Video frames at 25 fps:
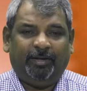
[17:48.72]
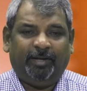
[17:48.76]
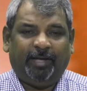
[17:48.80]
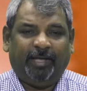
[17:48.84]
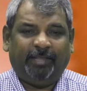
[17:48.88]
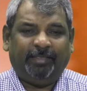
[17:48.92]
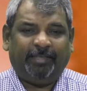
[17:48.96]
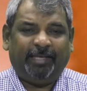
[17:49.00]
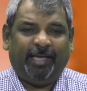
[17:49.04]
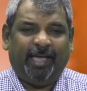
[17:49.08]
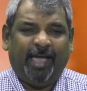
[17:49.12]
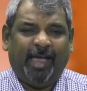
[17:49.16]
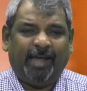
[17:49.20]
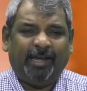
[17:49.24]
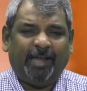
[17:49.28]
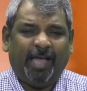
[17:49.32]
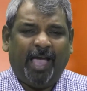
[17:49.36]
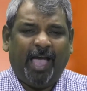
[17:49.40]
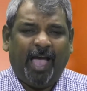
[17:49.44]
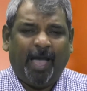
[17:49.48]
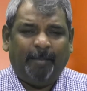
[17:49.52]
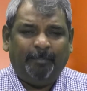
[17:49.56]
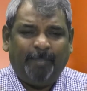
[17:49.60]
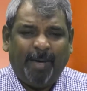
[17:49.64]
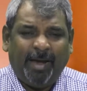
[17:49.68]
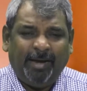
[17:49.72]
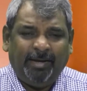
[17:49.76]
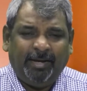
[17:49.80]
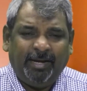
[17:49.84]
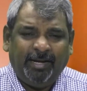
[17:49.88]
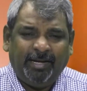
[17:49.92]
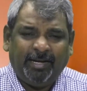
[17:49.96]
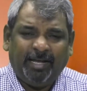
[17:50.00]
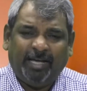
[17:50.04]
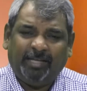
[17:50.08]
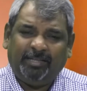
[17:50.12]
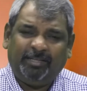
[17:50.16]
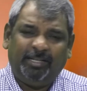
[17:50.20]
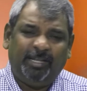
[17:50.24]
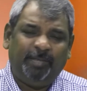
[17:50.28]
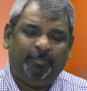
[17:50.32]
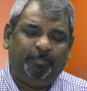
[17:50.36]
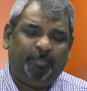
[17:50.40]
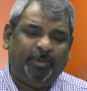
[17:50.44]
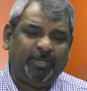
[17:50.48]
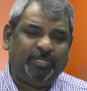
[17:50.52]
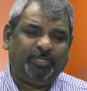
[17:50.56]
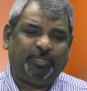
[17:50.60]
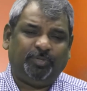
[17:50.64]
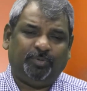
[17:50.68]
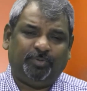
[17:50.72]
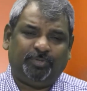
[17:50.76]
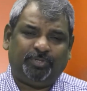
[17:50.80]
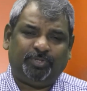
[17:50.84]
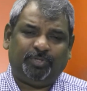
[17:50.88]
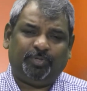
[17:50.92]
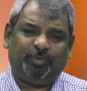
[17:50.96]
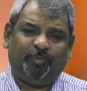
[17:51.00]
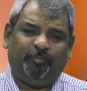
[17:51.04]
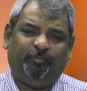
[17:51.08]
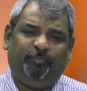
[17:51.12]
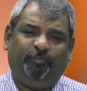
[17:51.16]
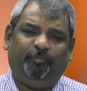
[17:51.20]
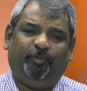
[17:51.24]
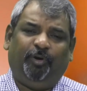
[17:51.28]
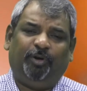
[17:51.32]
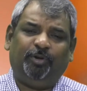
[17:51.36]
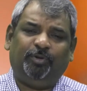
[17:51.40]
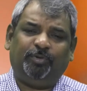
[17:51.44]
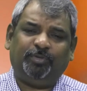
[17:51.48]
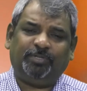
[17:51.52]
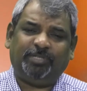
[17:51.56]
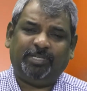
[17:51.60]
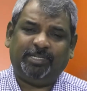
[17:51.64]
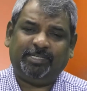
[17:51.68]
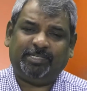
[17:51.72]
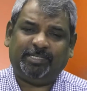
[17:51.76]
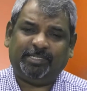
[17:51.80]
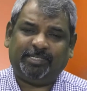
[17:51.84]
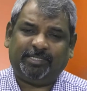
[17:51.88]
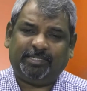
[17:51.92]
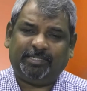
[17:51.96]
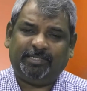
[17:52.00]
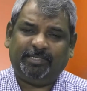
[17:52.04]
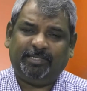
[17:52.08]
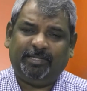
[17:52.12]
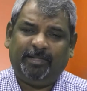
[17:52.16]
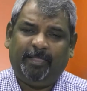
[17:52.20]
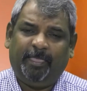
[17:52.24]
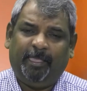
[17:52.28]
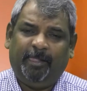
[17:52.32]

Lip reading: And they had abandoned earthly pursuits to follow Jesus,